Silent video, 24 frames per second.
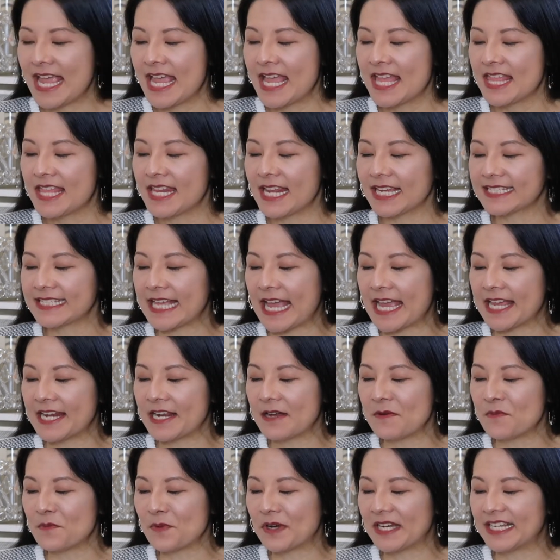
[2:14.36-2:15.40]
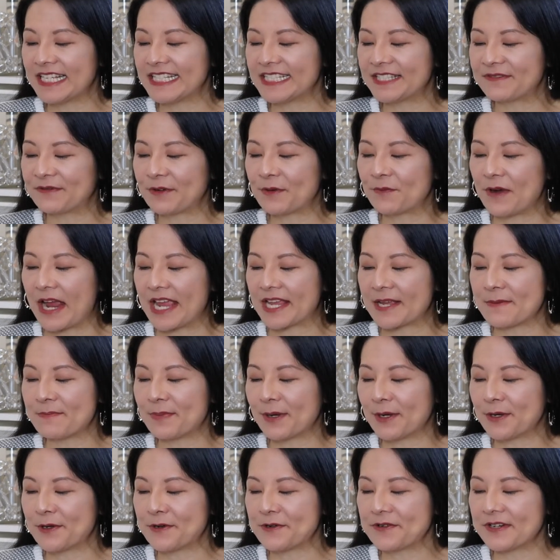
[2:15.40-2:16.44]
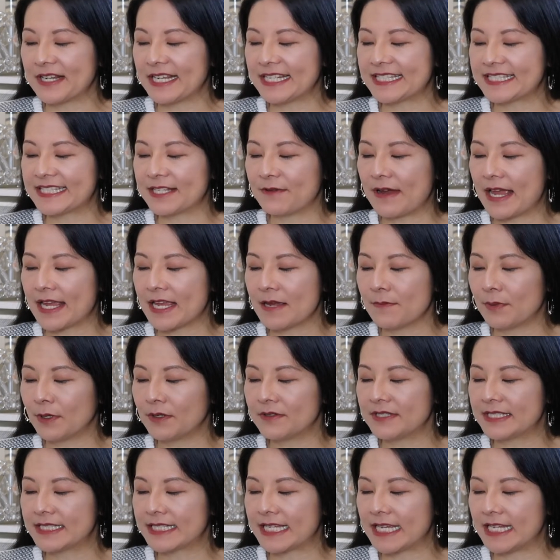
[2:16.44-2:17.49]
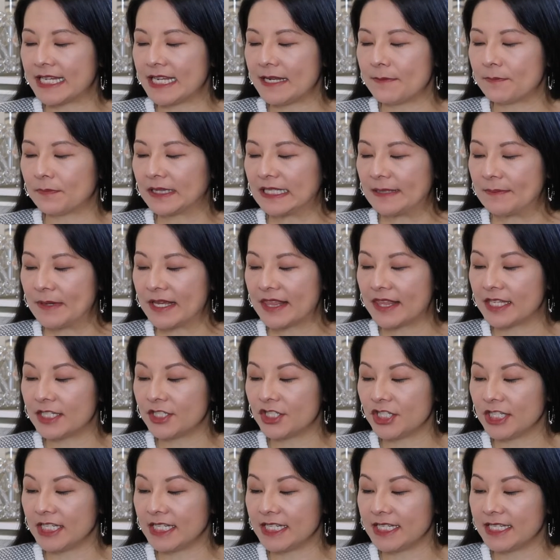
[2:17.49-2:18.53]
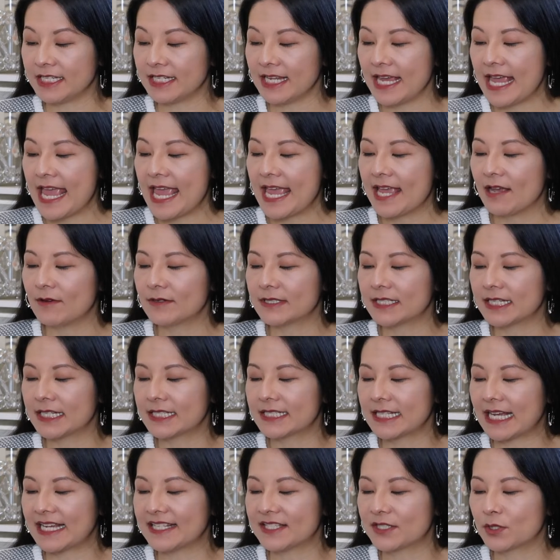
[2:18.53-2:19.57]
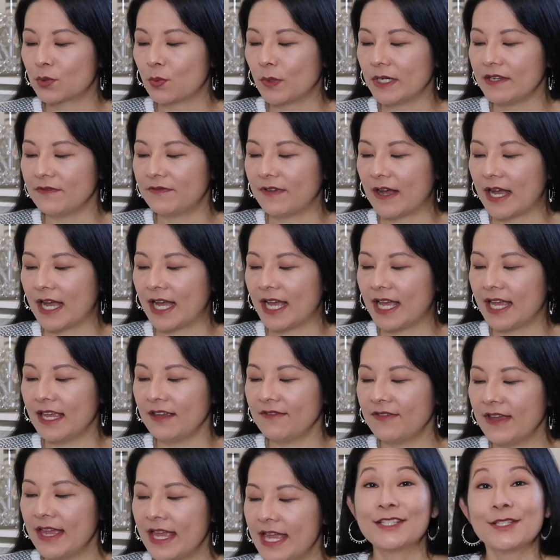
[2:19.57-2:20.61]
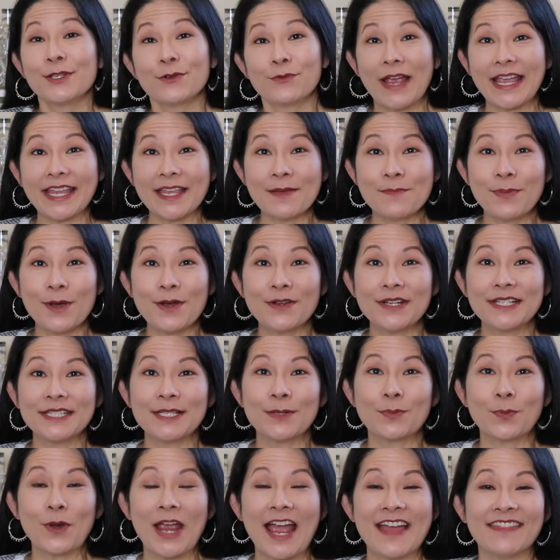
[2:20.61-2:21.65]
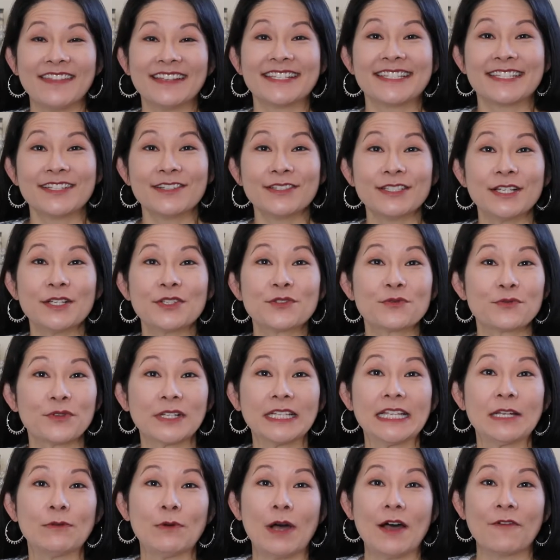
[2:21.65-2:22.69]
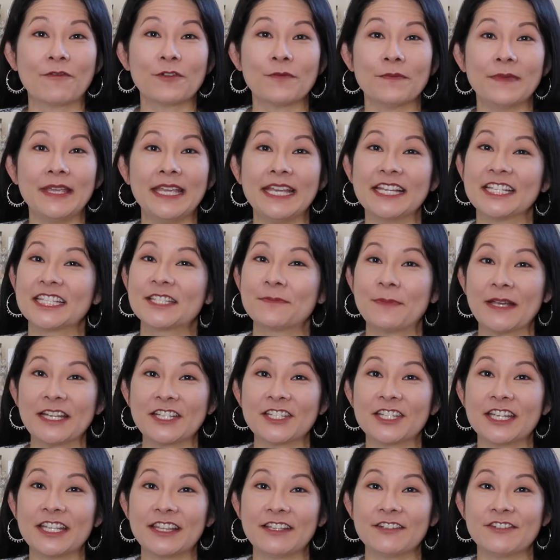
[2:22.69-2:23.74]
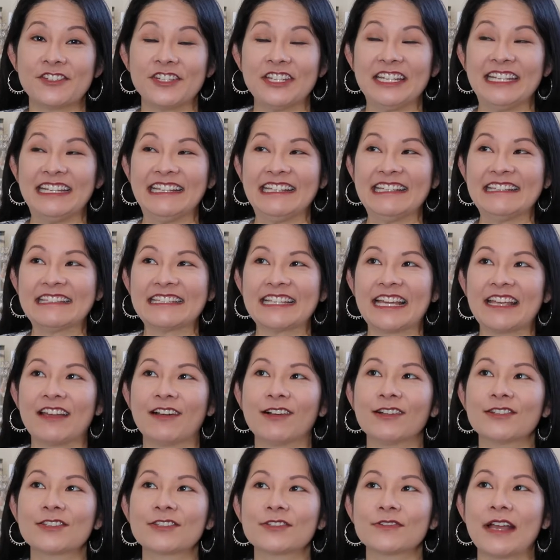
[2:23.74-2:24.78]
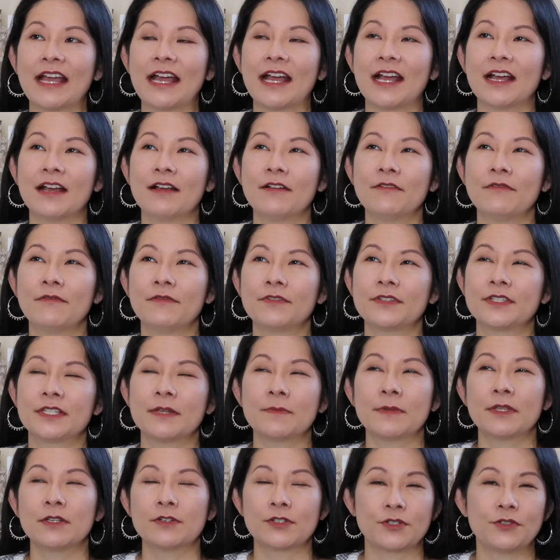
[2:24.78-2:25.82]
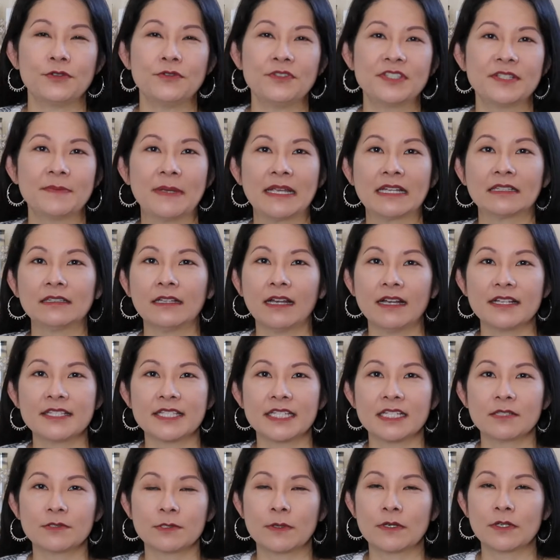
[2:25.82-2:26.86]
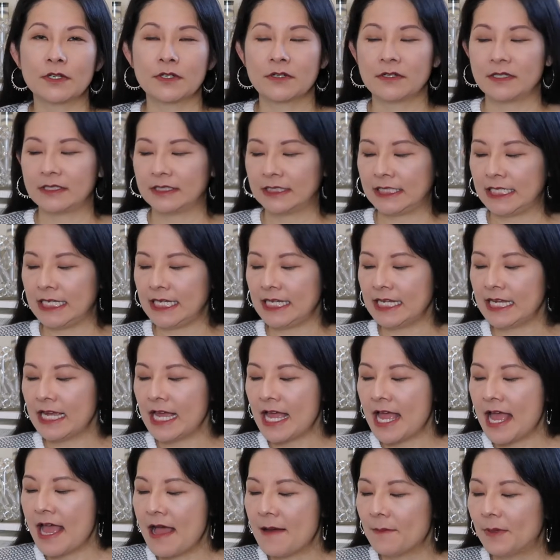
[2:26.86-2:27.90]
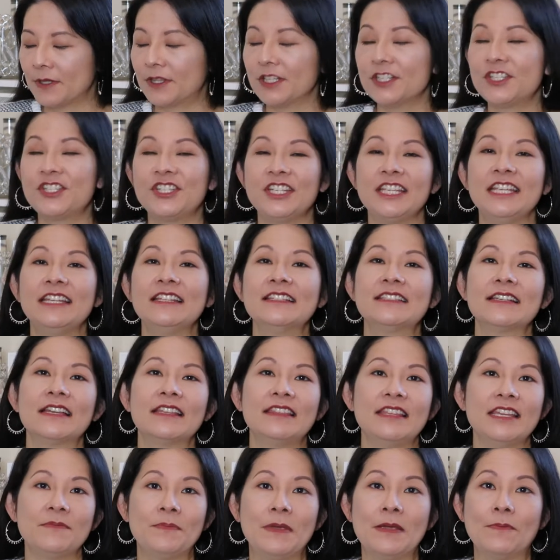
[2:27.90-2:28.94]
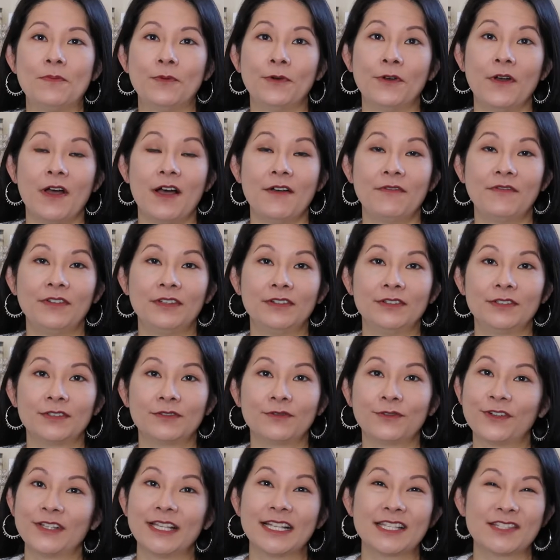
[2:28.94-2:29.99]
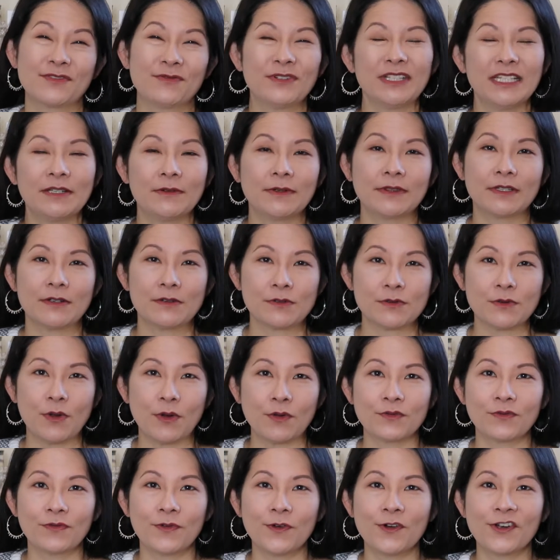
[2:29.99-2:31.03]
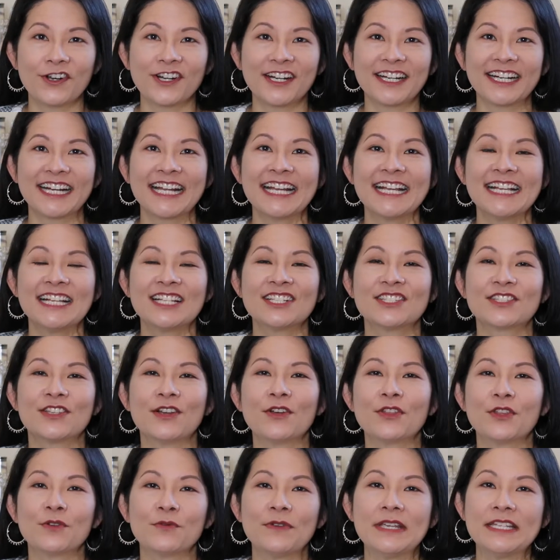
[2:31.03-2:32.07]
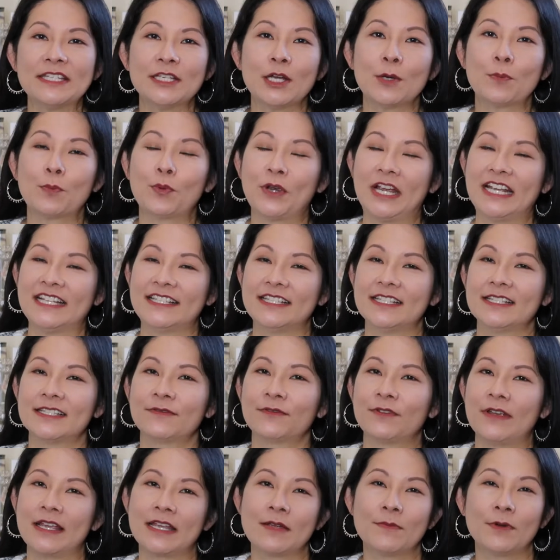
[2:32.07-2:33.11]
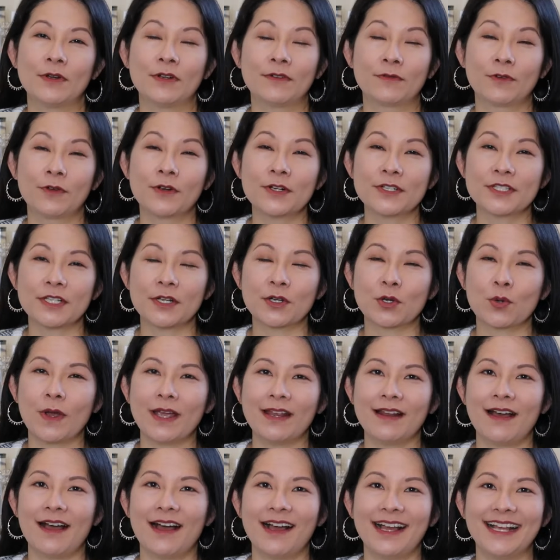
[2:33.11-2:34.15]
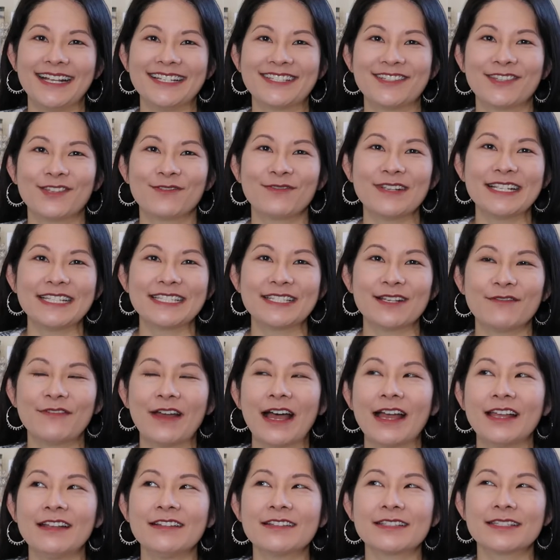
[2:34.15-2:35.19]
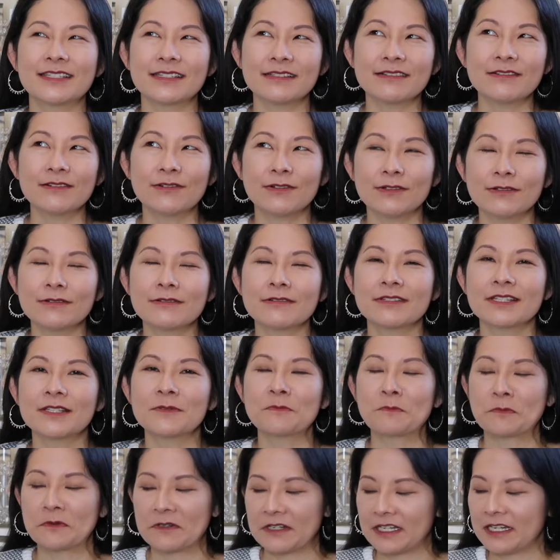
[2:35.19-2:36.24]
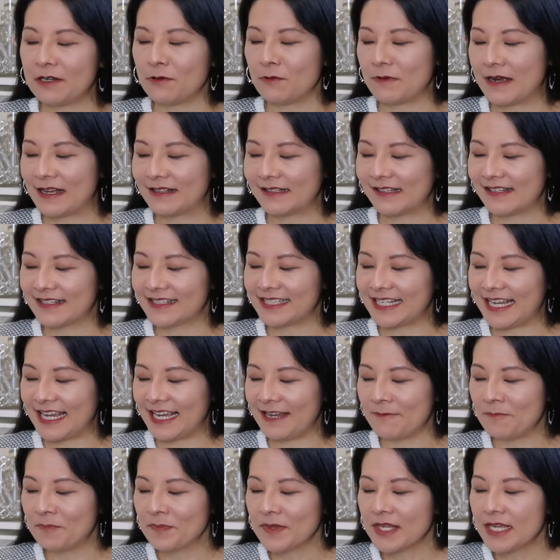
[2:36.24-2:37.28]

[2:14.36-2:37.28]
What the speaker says: The next item was from Rag & Bone. It's the Rag & Bone Skinny Plymouth Jean. It was in a size 25. So Rag & Bone is a brand that still does really well for me, especially their jeans. I also have some of their shoes in my closet as well currently. But the jeans I think people often look for, and that's really what they're known for. So the retail prices for Rag & Bone, of course, are quite high. So the resale value still holds pretty well, I'll say.